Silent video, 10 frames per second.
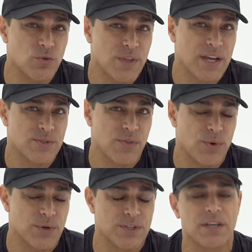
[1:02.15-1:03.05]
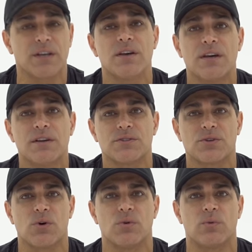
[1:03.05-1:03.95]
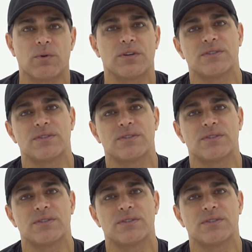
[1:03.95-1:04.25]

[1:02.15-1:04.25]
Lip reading: 2013. So we were